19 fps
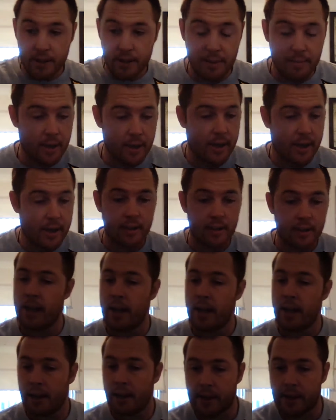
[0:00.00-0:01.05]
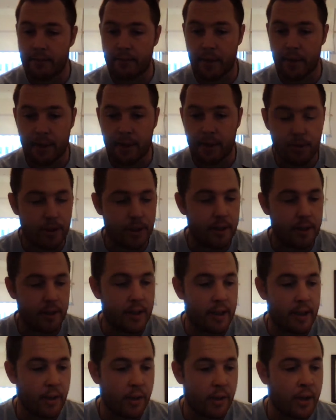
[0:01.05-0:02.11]
to Trump, like his grabbing by the pussy
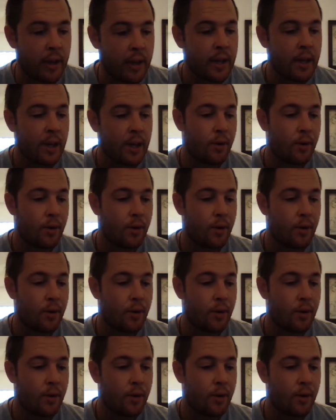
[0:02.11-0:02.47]
thing or